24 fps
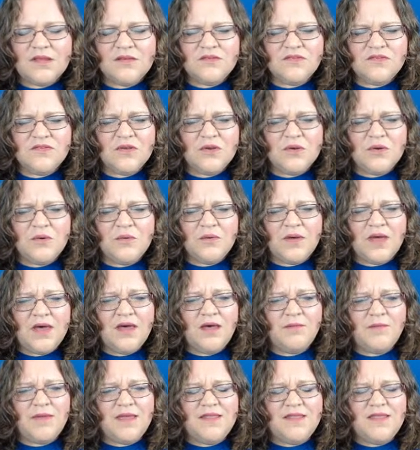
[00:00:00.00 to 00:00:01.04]
So,
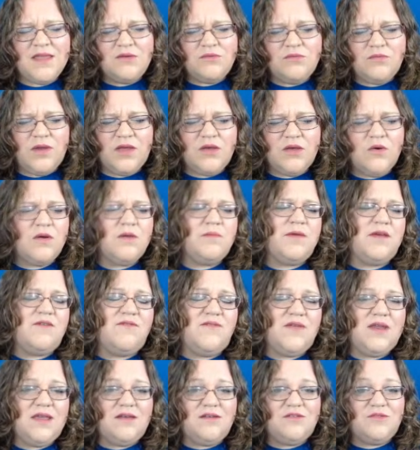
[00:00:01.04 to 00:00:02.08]
and then record my
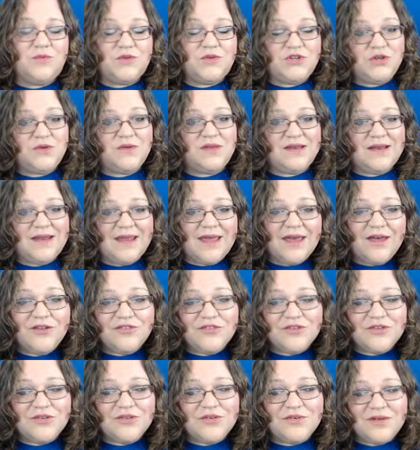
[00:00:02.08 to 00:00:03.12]
videos, which you can now
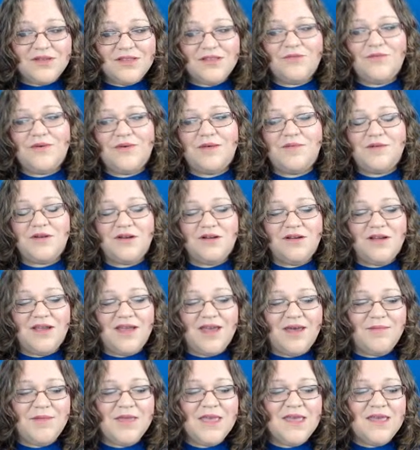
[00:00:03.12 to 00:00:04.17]
do on the webinar
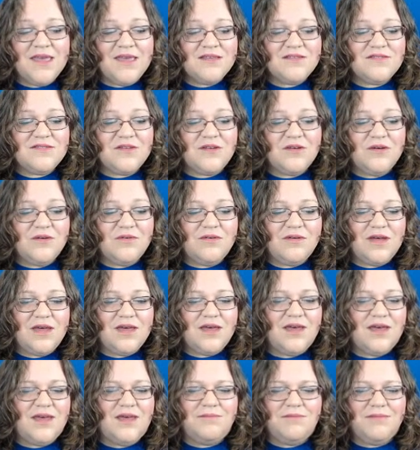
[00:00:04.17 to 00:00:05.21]
app. So
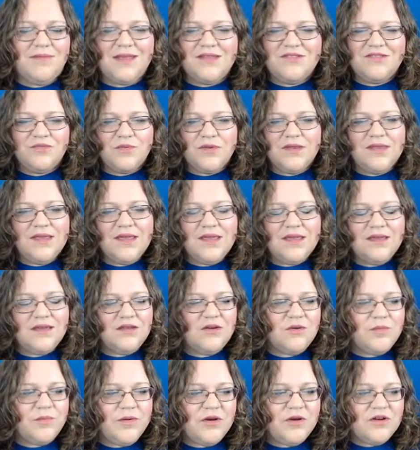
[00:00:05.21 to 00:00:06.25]
it's really
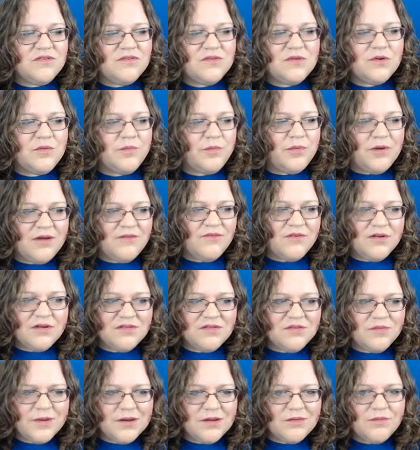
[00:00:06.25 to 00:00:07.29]
your personal
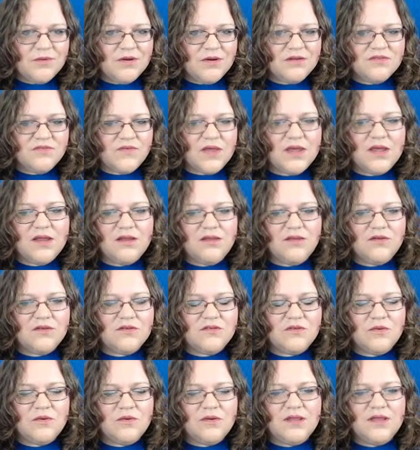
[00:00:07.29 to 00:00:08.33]
preference, but it works fine. You could
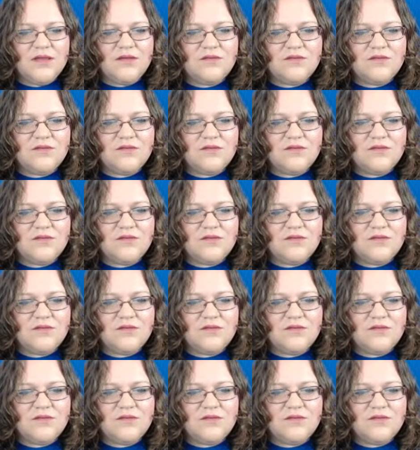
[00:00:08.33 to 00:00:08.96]
totally use that.